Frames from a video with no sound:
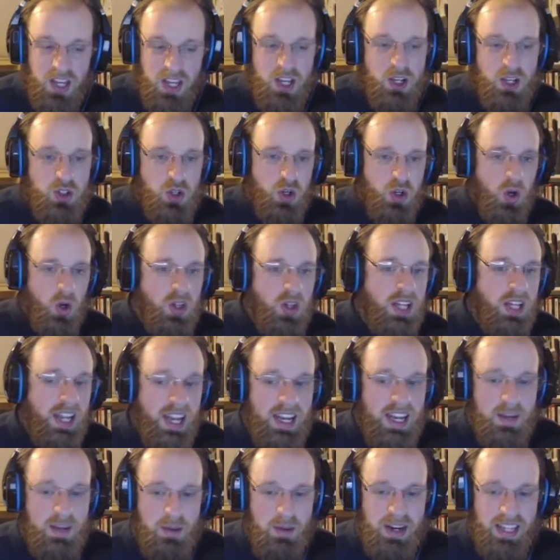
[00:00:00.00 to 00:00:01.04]
So don't let
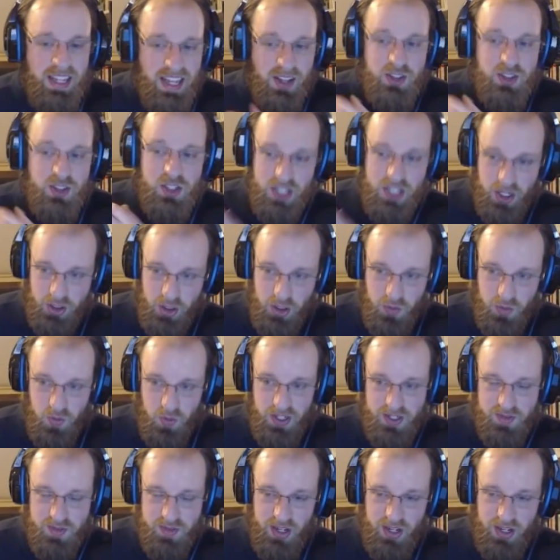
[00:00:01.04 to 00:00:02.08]
anybody else tell you
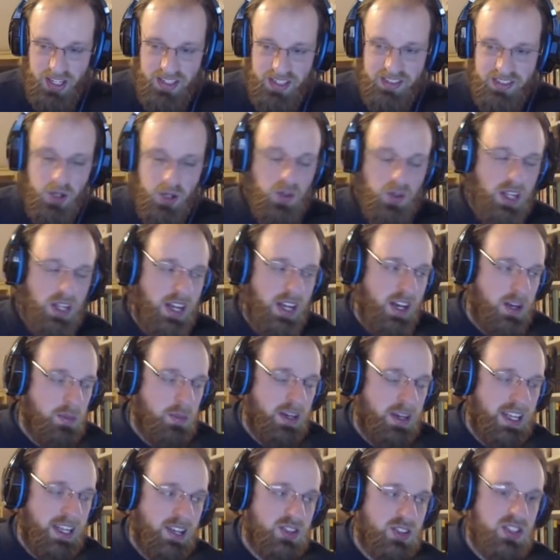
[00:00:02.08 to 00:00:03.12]
what's fun. Don't let
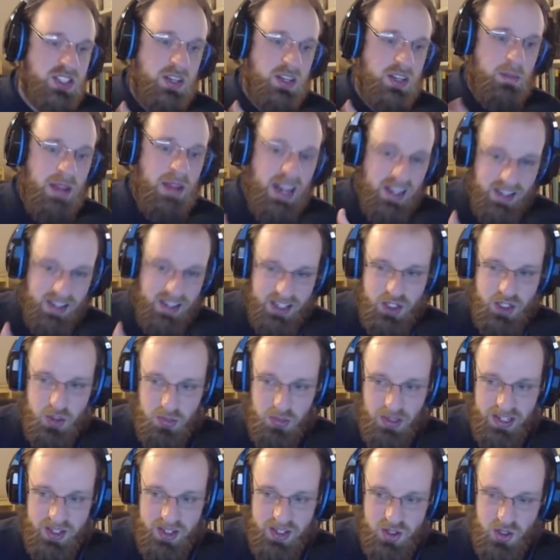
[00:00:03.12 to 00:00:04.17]
anybody else demand that you
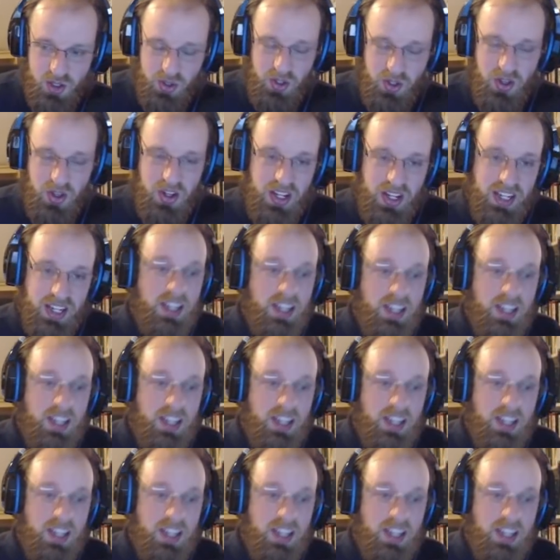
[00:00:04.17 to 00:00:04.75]
play a certain thing.